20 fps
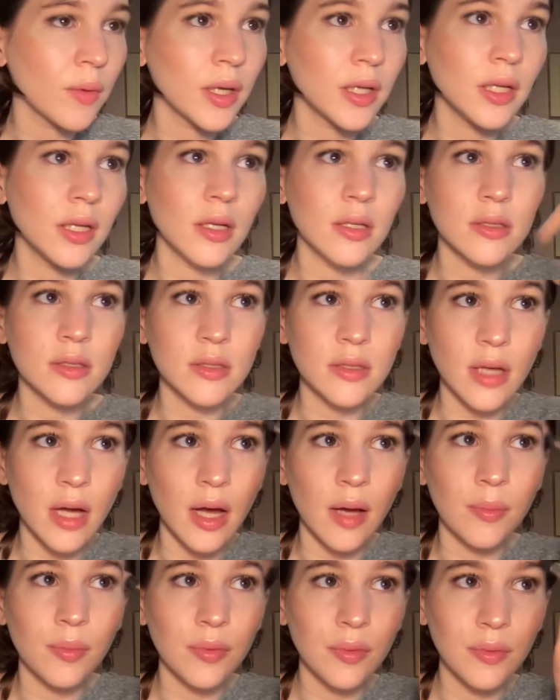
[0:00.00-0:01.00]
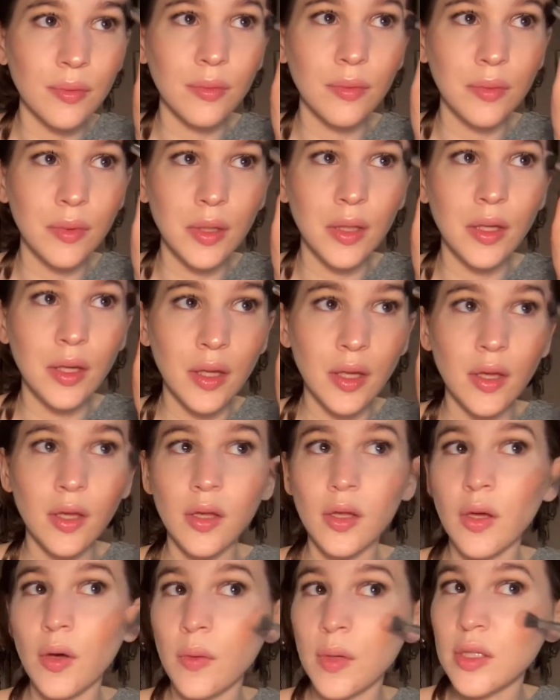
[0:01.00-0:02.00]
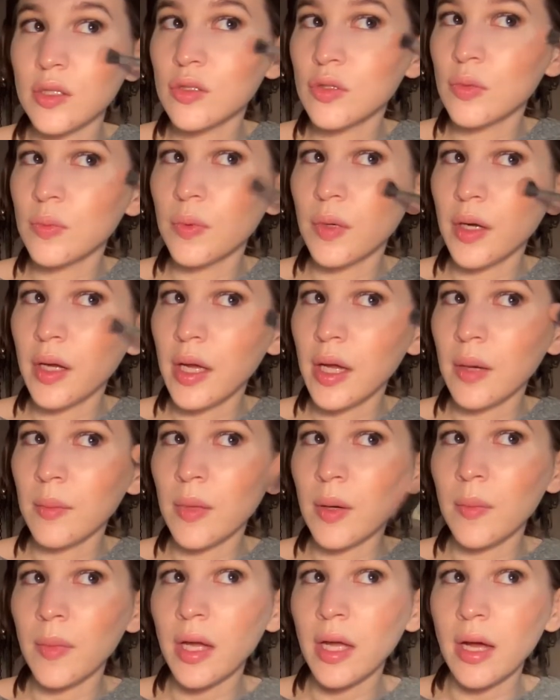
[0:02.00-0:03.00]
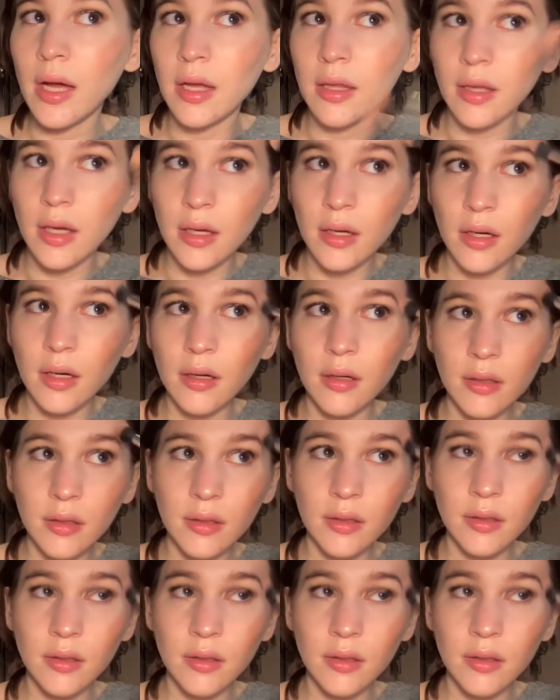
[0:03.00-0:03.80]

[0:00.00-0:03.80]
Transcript: I need to stop going super ham on my highlighter.